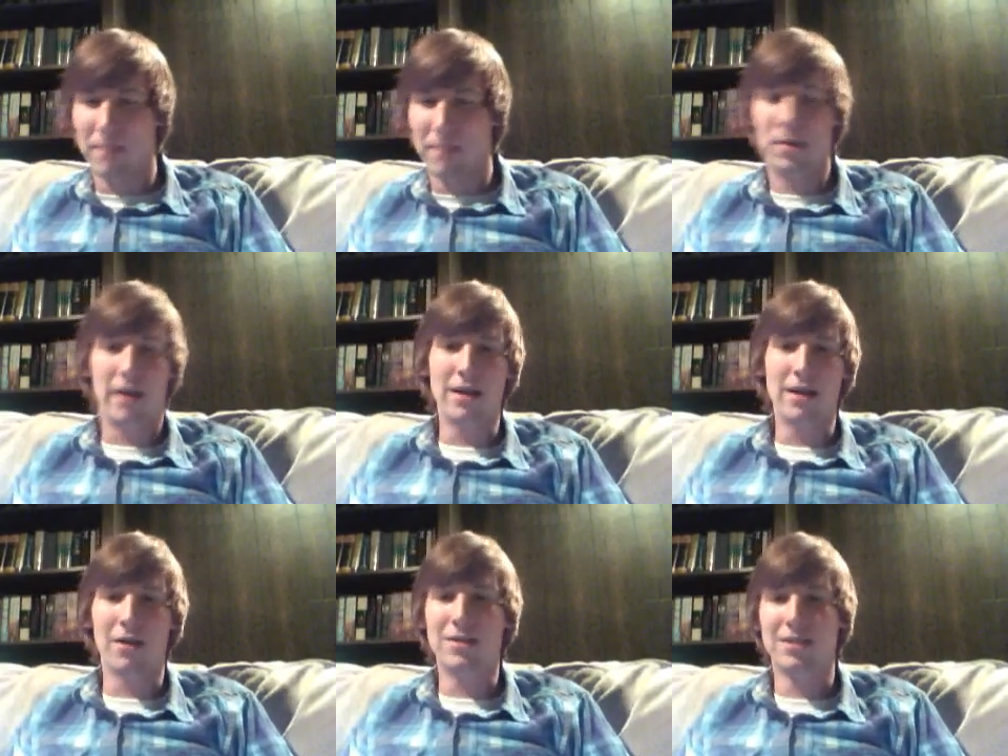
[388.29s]
but,
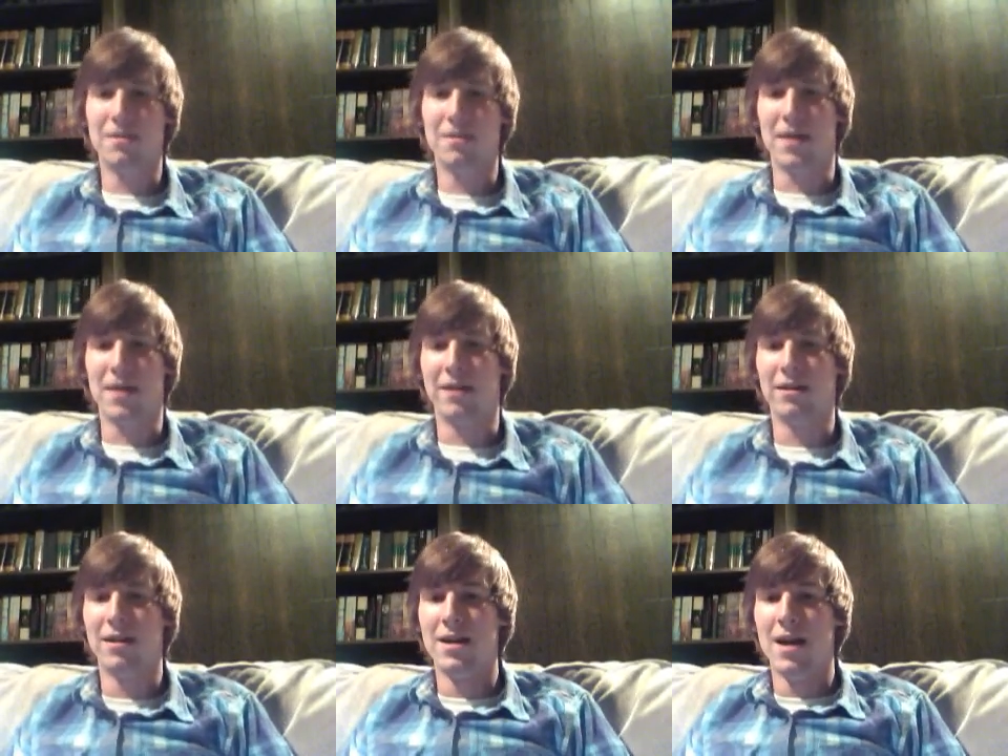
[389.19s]
it does get better,
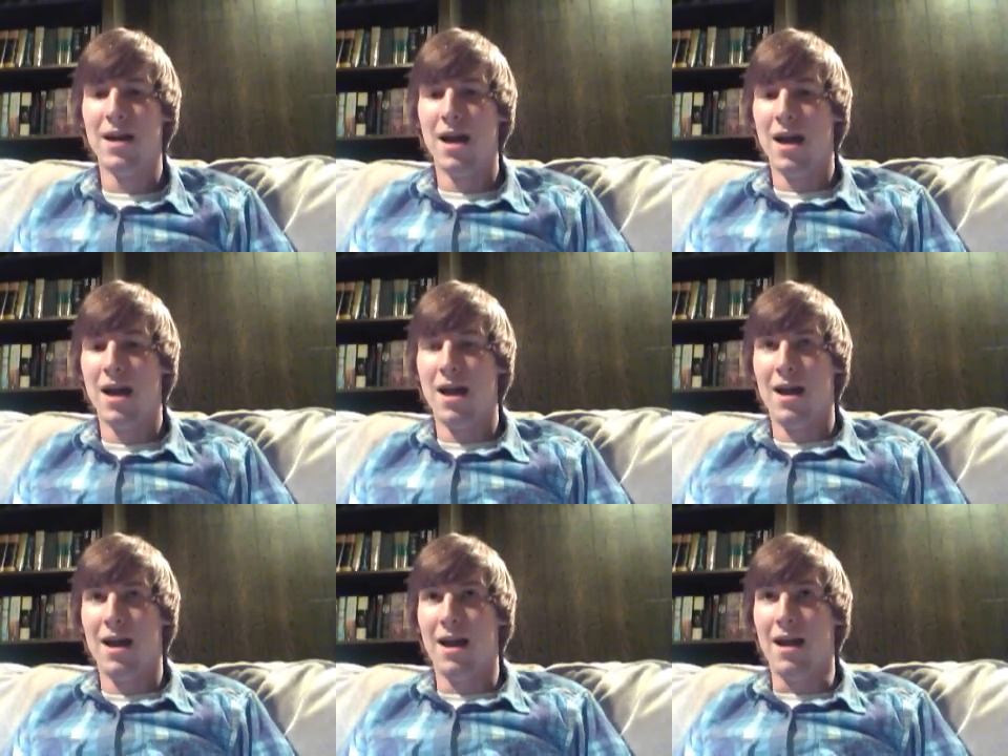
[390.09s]

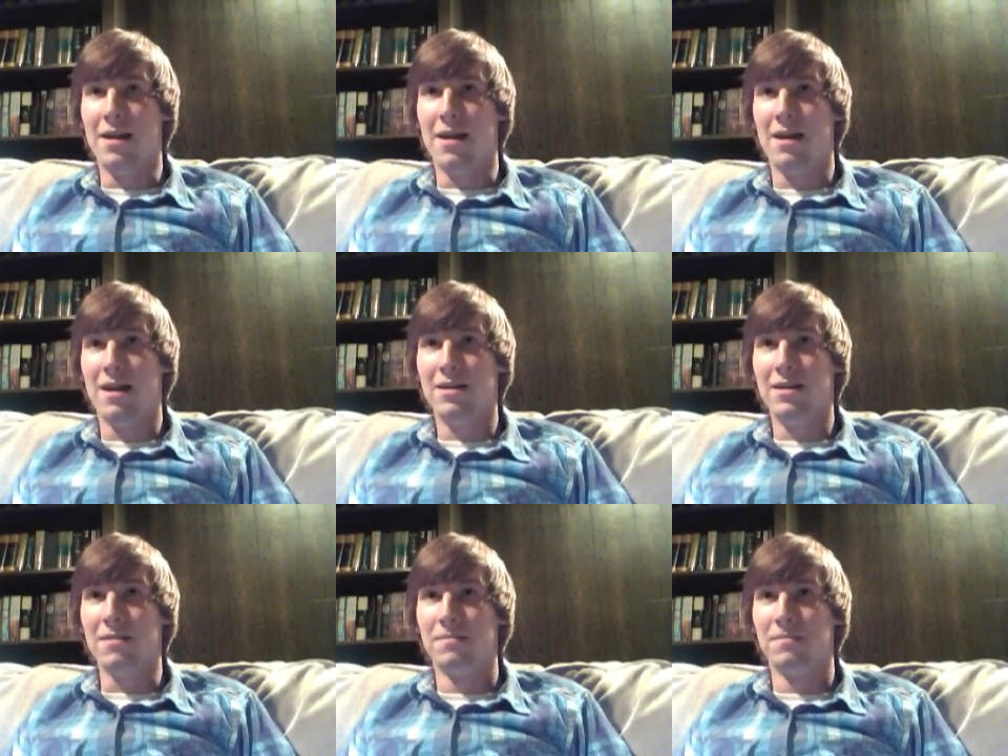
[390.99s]
and, yeah,